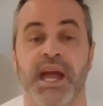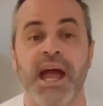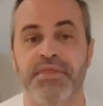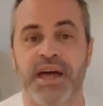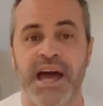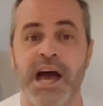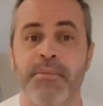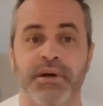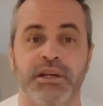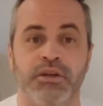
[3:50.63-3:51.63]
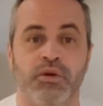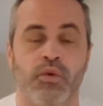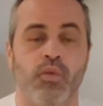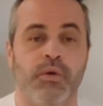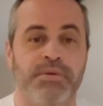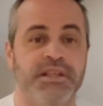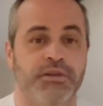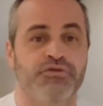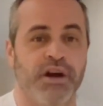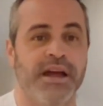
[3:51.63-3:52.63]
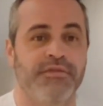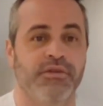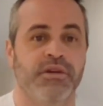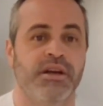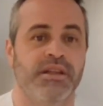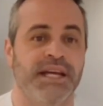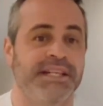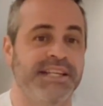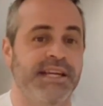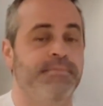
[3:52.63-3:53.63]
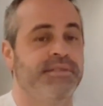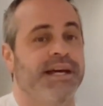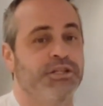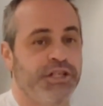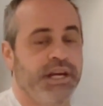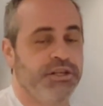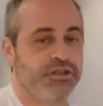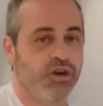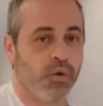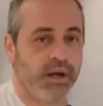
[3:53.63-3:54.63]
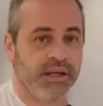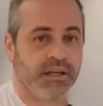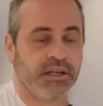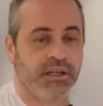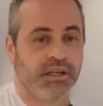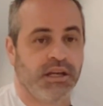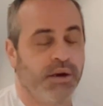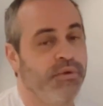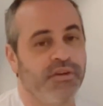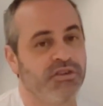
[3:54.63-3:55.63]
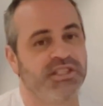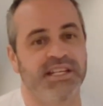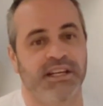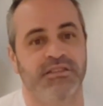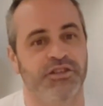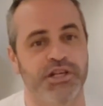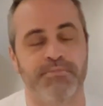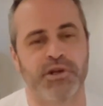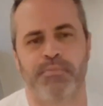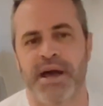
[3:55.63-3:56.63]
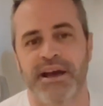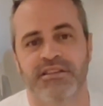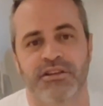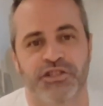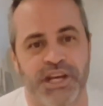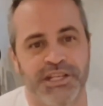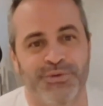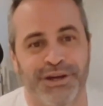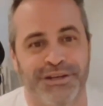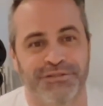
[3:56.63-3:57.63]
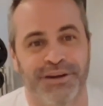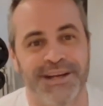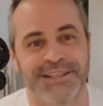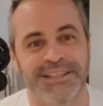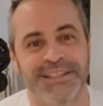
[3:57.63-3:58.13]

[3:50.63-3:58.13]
And the habit will be the driver that keeps that change going. And we've all seen it. The gyms are packed on January, right?